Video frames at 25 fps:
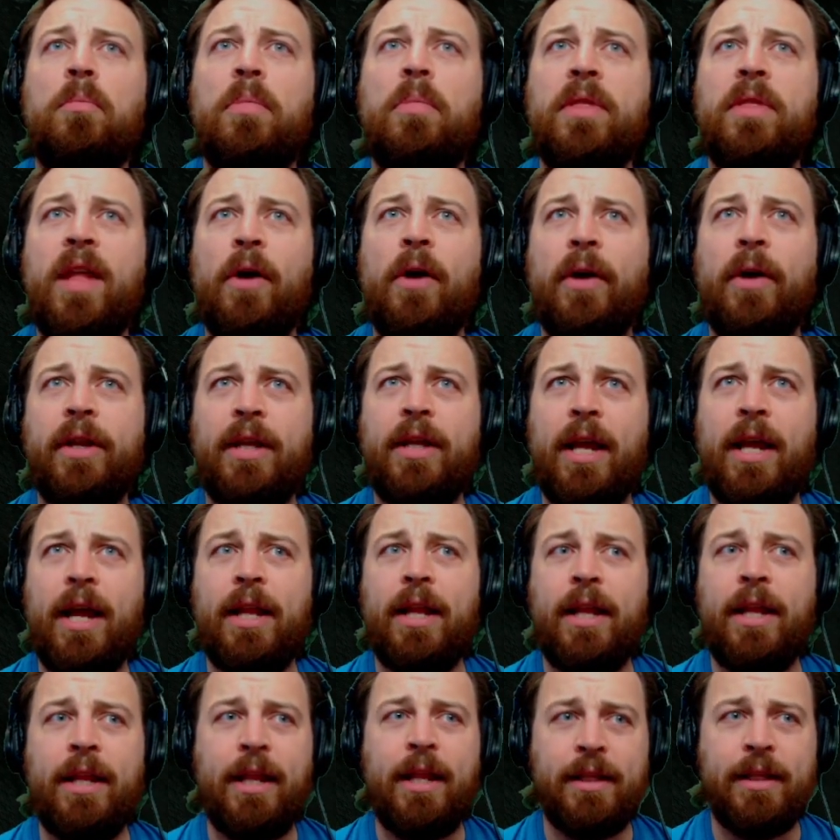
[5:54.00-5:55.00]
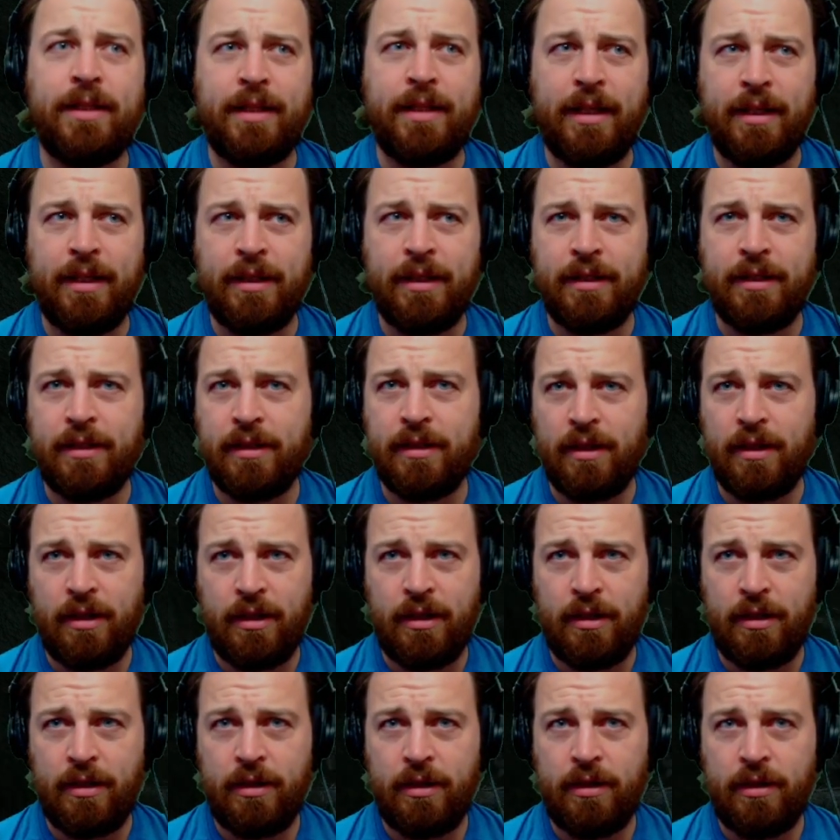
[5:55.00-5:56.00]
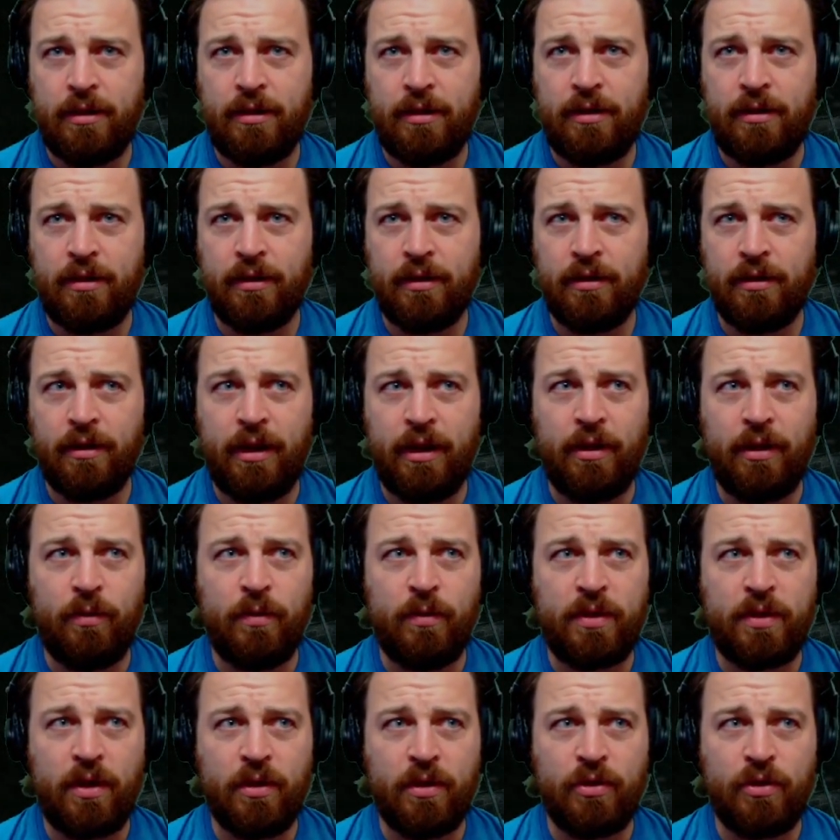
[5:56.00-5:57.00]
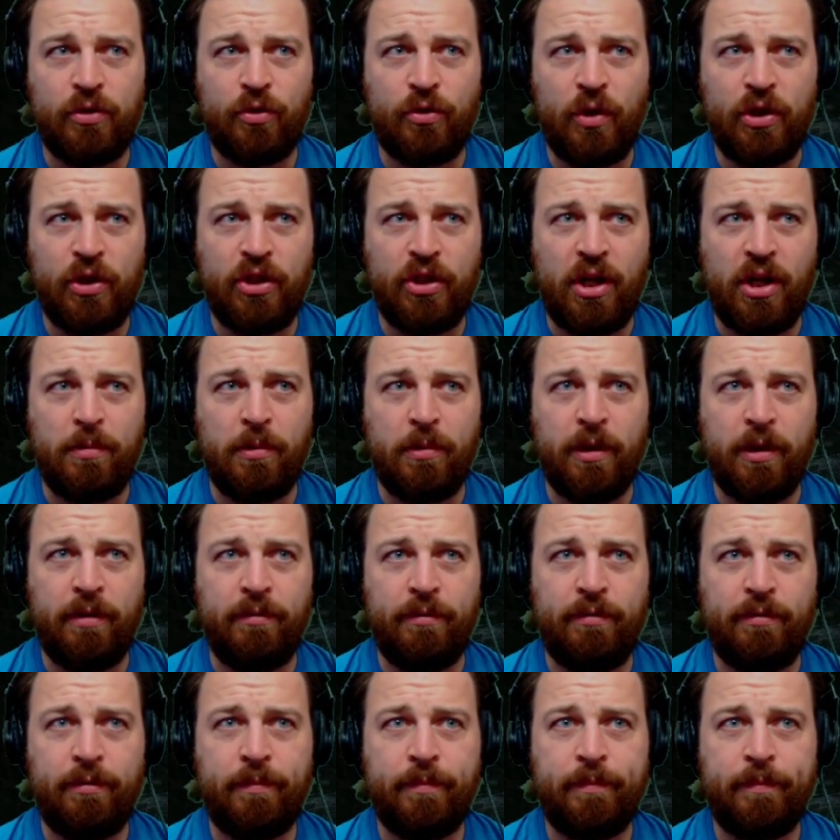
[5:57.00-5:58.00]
Now I can, and it stays until I lose concentration, I believe.